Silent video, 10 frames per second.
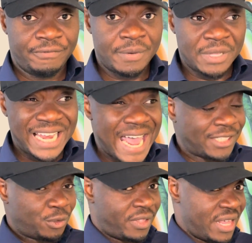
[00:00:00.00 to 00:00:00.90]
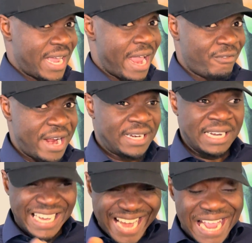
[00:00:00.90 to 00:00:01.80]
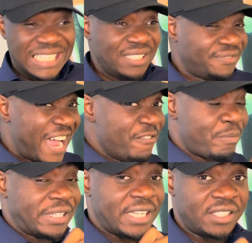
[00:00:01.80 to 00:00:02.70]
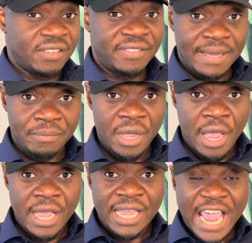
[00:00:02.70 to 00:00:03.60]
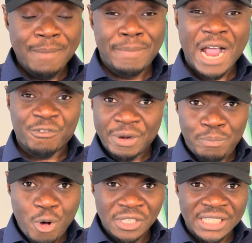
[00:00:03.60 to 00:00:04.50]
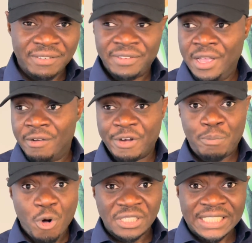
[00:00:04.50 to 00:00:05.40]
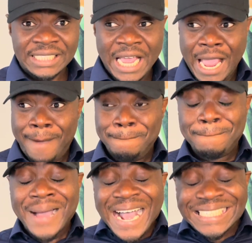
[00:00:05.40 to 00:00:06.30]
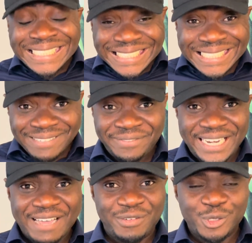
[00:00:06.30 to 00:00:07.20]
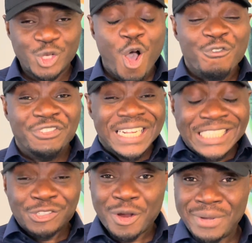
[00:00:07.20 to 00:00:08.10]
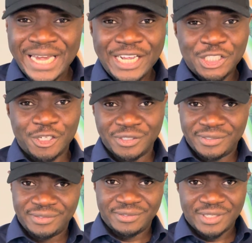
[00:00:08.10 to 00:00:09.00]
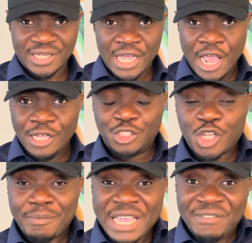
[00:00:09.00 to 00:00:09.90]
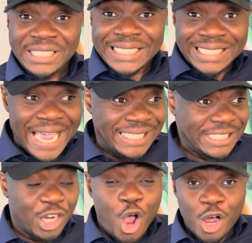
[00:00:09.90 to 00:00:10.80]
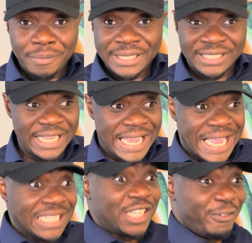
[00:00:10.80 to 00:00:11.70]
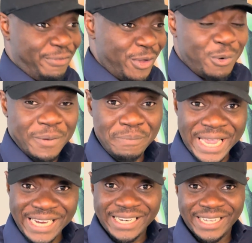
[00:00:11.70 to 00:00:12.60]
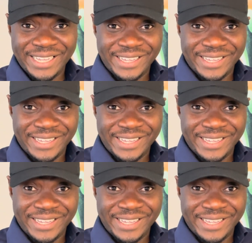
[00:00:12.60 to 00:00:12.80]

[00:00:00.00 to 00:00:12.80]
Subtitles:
from the last thing I read, 95% of them came back reporting massive levels of discrimination. Some even citing comments the interviewer made